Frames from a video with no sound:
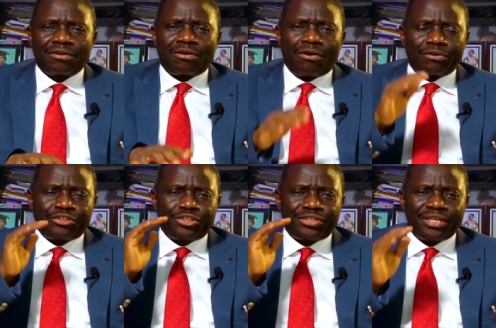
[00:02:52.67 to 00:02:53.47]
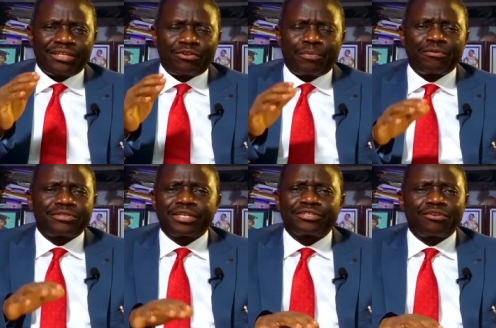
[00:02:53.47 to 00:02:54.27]
God's shield of
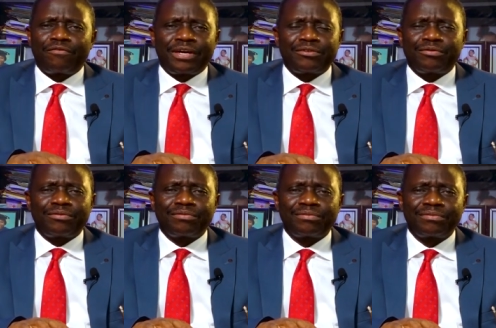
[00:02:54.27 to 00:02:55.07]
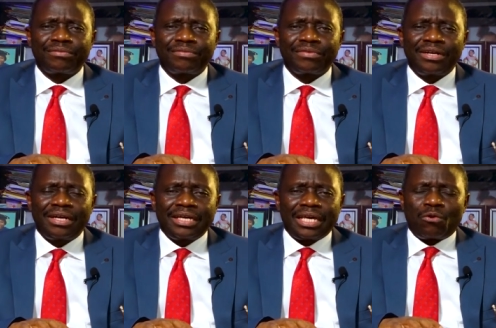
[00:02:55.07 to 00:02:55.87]
protection over you.
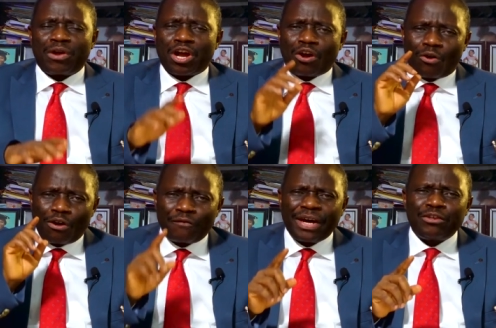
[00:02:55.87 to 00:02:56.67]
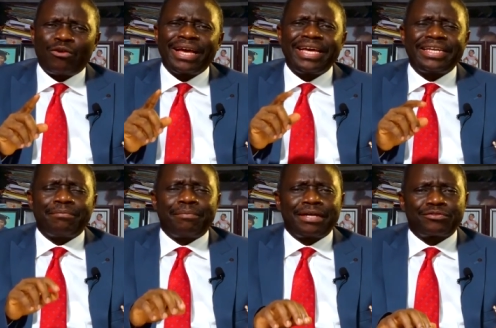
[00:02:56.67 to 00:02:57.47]
It will cover your head
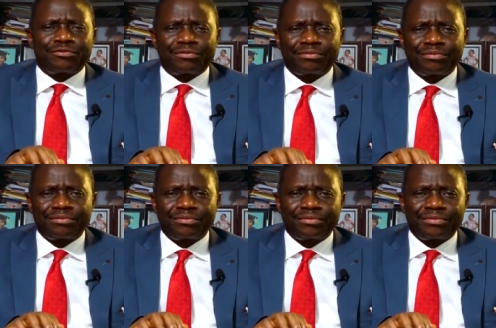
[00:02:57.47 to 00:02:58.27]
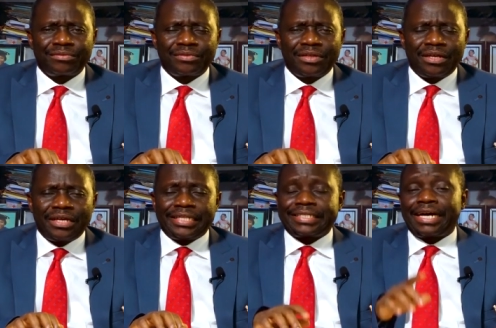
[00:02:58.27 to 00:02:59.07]
in battle.
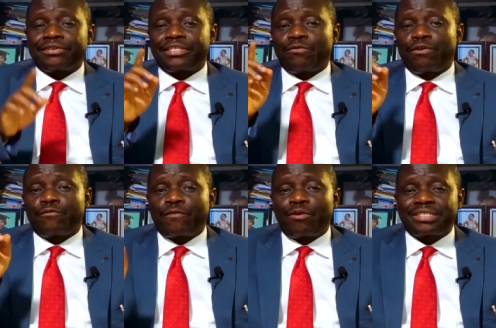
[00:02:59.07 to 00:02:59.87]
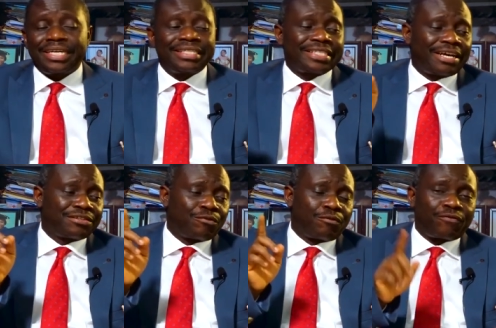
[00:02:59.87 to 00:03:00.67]
A thousand will fall, ten
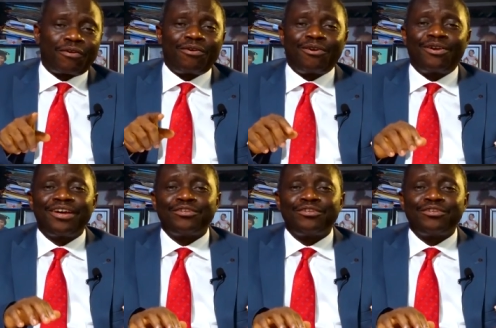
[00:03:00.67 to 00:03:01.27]
thousand will fall,